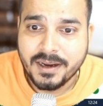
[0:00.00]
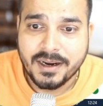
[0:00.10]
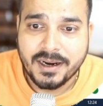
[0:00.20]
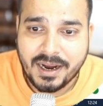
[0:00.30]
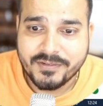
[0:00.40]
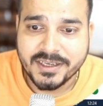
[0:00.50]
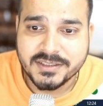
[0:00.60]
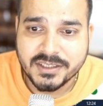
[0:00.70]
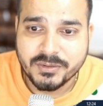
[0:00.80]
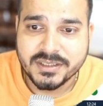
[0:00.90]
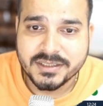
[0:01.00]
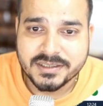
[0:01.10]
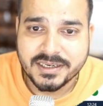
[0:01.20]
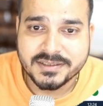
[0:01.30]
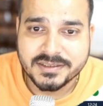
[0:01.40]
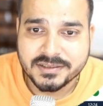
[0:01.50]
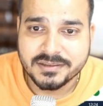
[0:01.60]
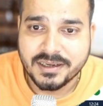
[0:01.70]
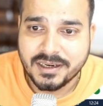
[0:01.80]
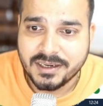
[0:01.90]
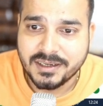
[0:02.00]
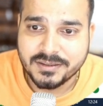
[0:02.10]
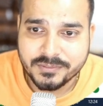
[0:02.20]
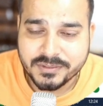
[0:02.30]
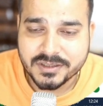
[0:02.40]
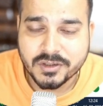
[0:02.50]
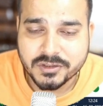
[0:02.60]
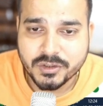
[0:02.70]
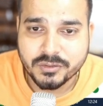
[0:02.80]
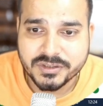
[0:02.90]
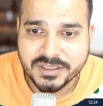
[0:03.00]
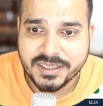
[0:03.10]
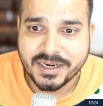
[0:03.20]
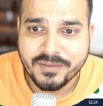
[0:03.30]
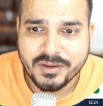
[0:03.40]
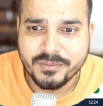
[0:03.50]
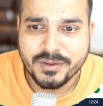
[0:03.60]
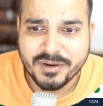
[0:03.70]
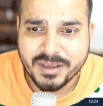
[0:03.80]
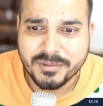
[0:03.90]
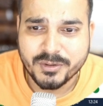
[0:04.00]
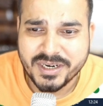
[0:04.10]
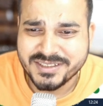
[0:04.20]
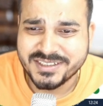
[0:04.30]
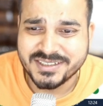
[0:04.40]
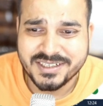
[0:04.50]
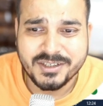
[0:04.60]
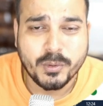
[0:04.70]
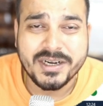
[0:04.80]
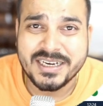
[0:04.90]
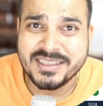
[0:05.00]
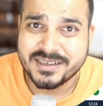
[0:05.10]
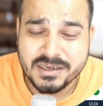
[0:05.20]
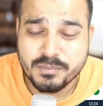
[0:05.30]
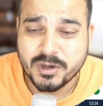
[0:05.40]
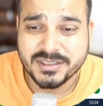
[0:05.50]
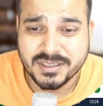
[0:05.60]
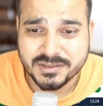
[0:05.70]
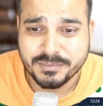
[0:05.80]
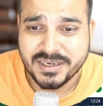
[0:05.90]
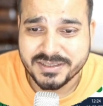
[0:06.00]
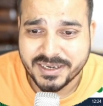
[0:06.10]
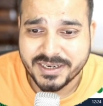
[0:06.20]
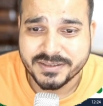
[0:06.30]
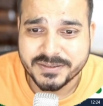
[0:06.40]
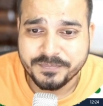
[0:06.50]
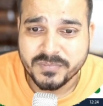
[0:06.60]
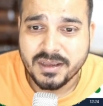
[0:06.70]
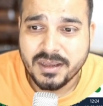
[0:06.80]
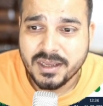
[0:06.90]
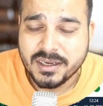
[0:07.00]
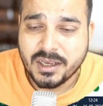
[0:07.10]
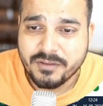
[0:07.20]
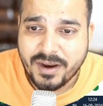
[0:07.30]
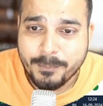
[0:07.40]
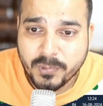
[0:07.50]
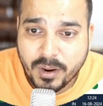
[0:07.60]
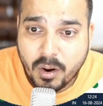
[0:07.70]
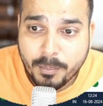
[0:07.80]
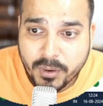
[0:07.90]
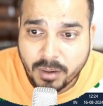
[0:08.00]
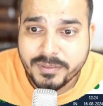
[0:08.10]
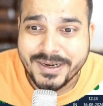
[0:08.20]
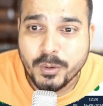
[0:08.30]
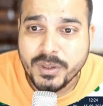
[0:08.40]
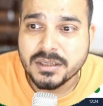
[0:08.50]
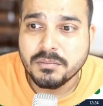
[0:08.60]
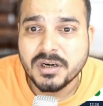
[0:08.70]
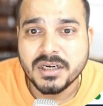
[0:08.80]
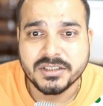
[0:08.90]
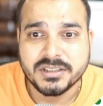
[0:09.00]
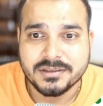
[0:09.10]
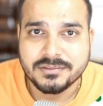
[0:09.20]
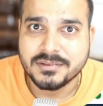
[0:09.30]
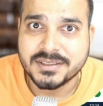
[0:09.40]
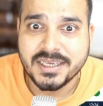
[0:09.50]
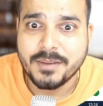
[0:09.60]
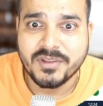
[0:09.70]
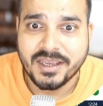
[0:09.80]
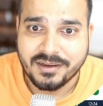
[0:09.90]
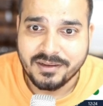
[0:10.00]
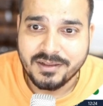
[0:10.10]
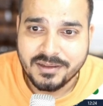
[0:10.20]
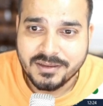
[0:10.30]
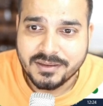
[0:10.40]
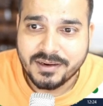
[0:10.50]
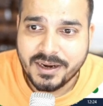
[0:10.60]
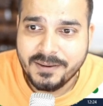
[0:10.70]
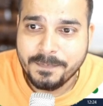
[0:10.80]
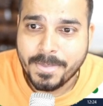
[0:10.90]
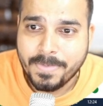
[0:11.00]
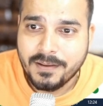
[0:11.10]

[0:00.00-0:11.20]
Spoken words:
After executing this, this also you could see that we were able to get just in 23.6 milliseconds. Now, if I'm probably doing the merge, the same thing, right?